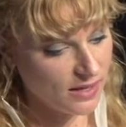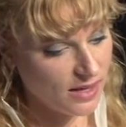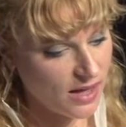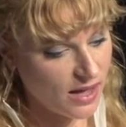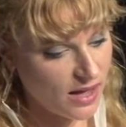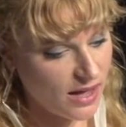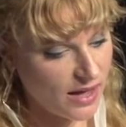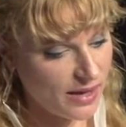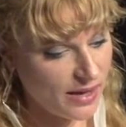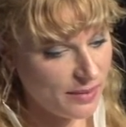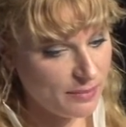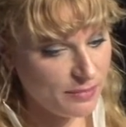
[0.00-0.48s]

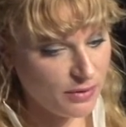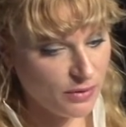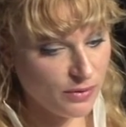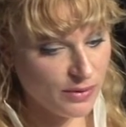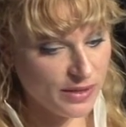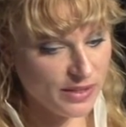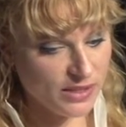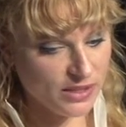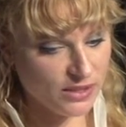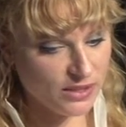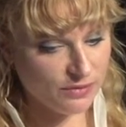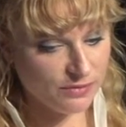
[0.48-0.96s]
I'm
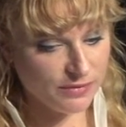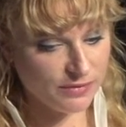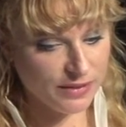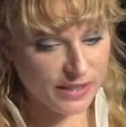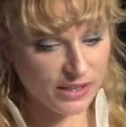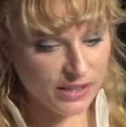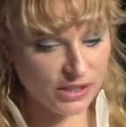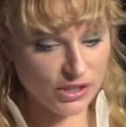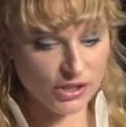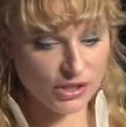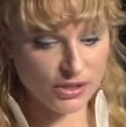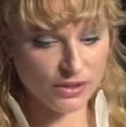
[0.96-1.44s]
going to
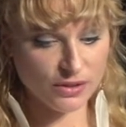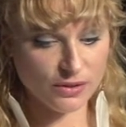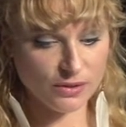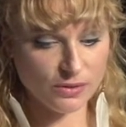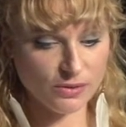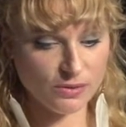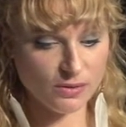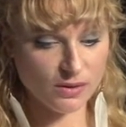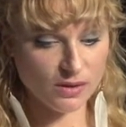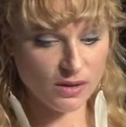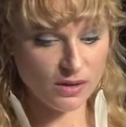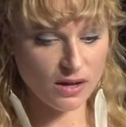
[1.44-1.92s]
read
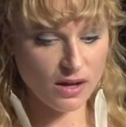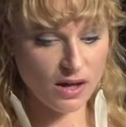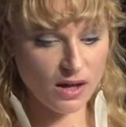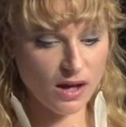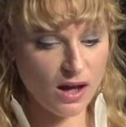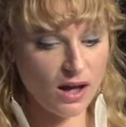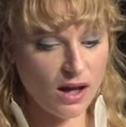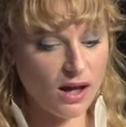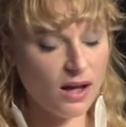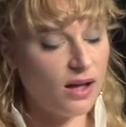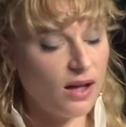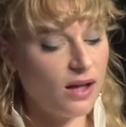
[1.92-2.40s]
you
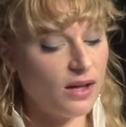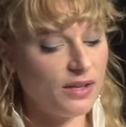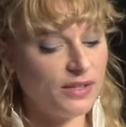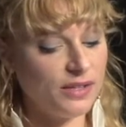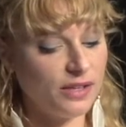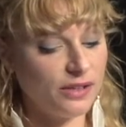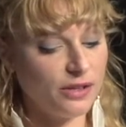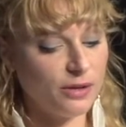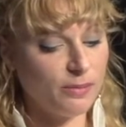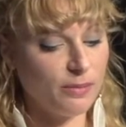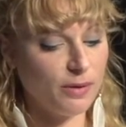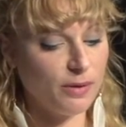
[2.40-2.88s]

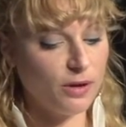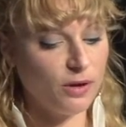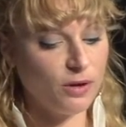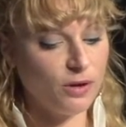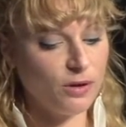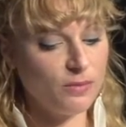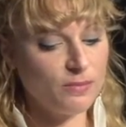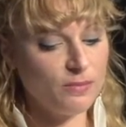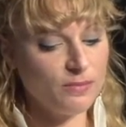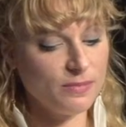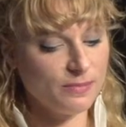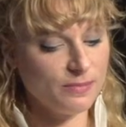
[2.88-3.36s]
another
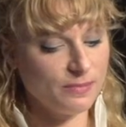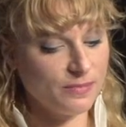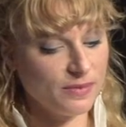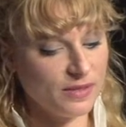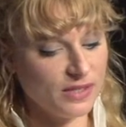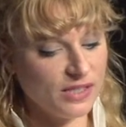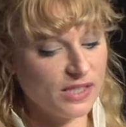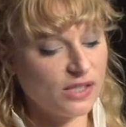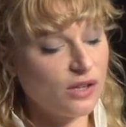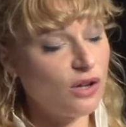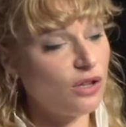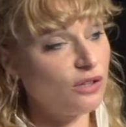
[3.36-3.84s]
poem.
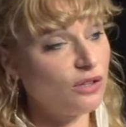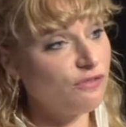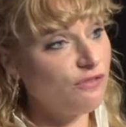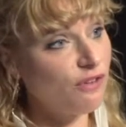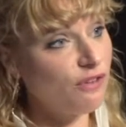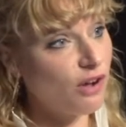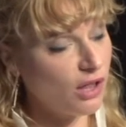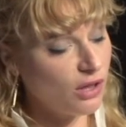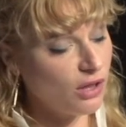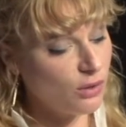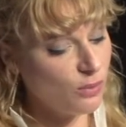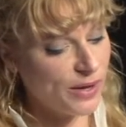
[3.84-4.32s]
It's called
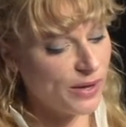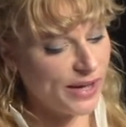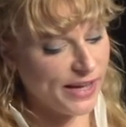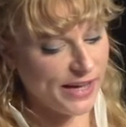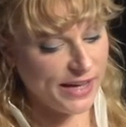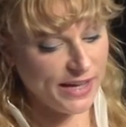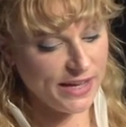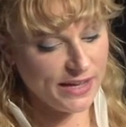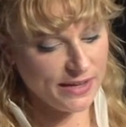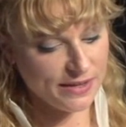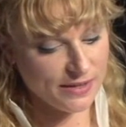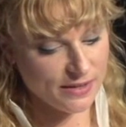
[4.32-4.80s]
Fall
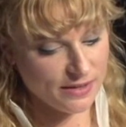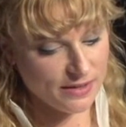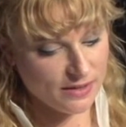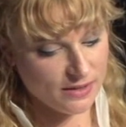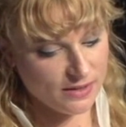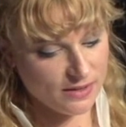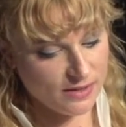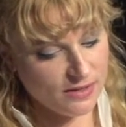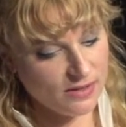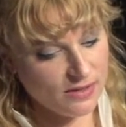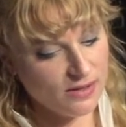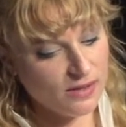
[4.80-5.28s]
Away.
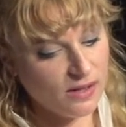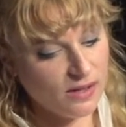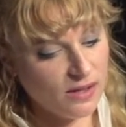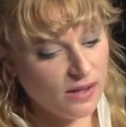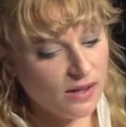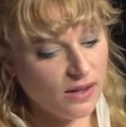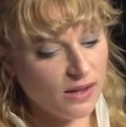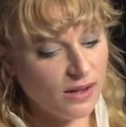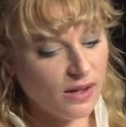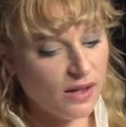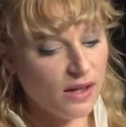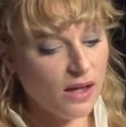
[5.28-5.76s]

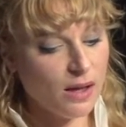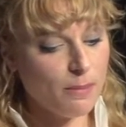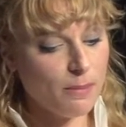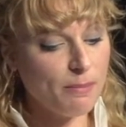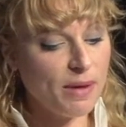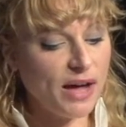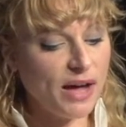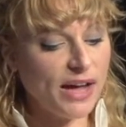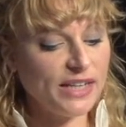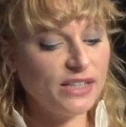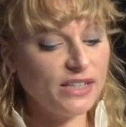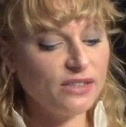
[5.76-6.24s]

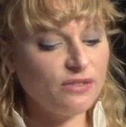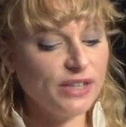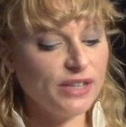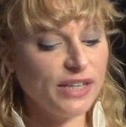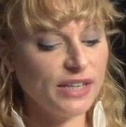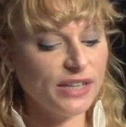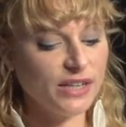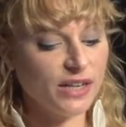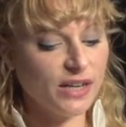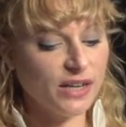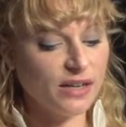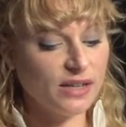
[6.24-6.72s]
Mind
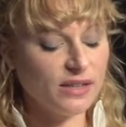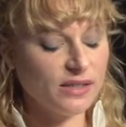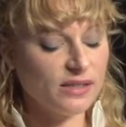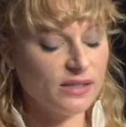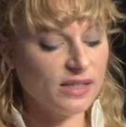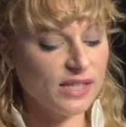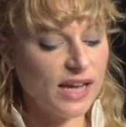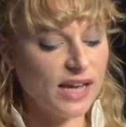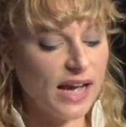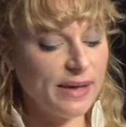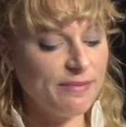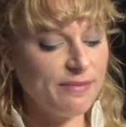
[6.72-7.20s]
reader,
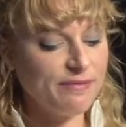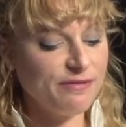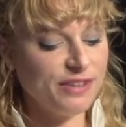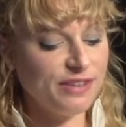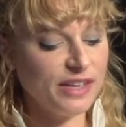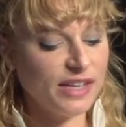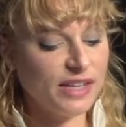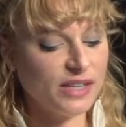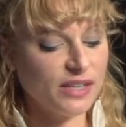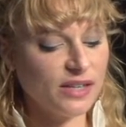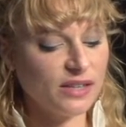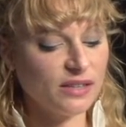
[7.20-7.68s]
time
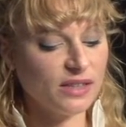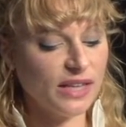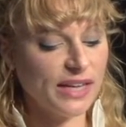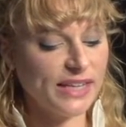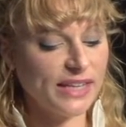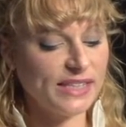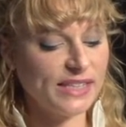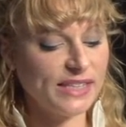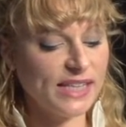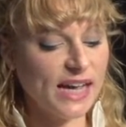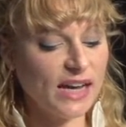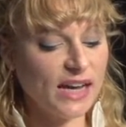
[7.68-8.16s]
feeder,
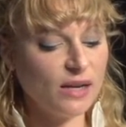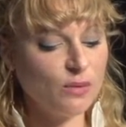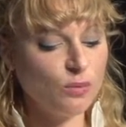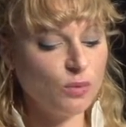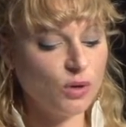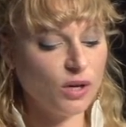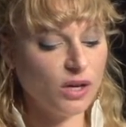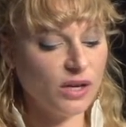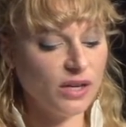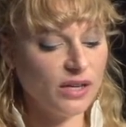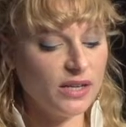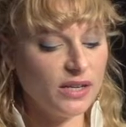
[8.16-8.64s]
like dead
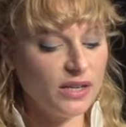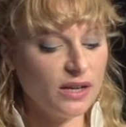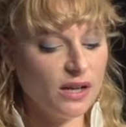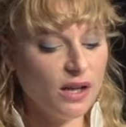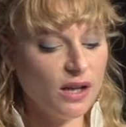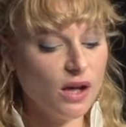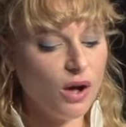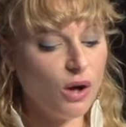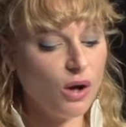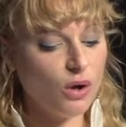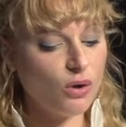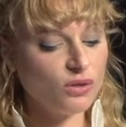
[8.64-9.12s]
wood,
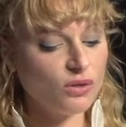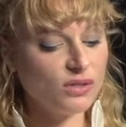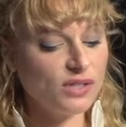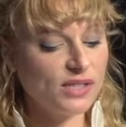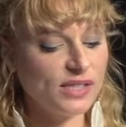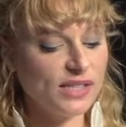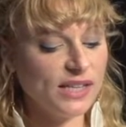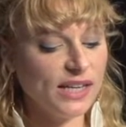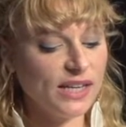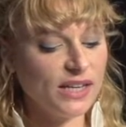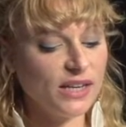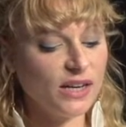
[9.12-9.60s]
old
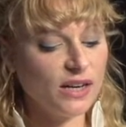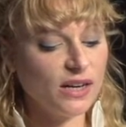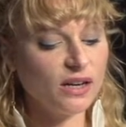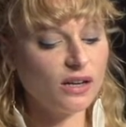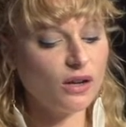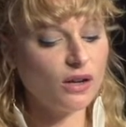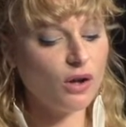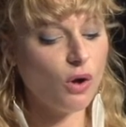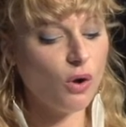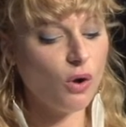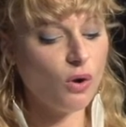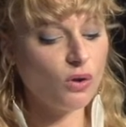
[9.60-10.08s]
cedar,
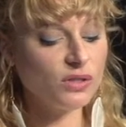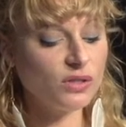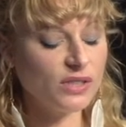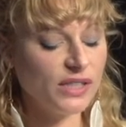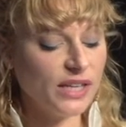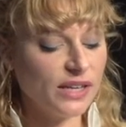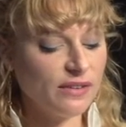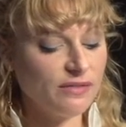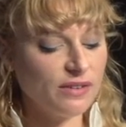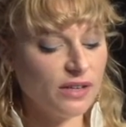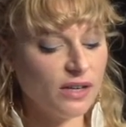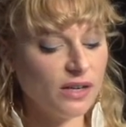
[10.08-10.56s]
cold
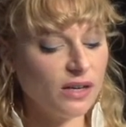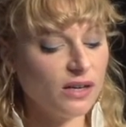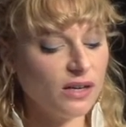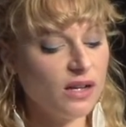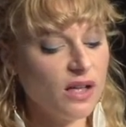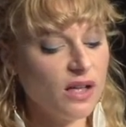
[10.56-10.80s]
giver,